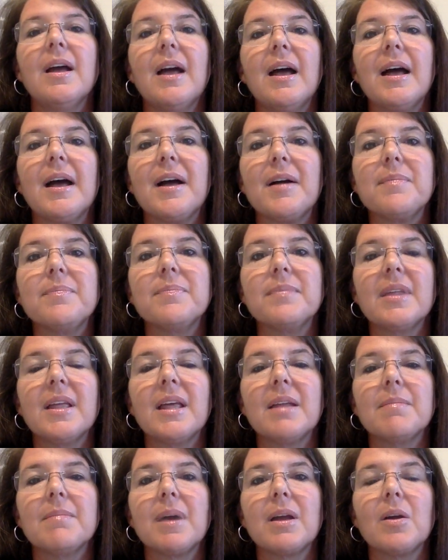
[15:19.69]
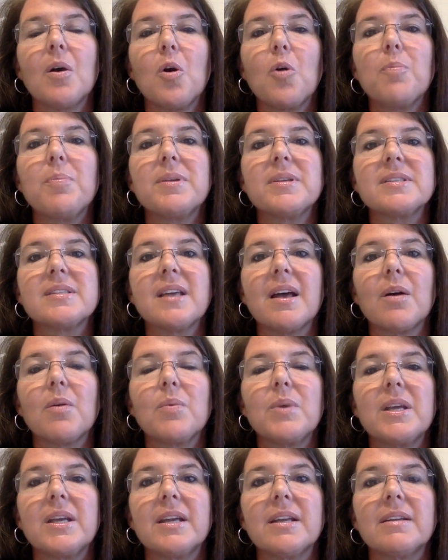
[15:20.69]
And my hope is that
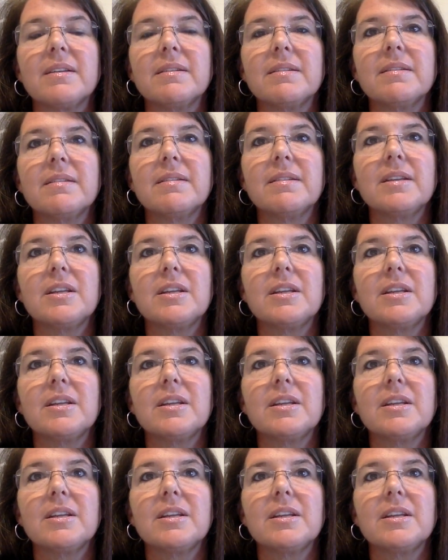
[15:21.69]
we can,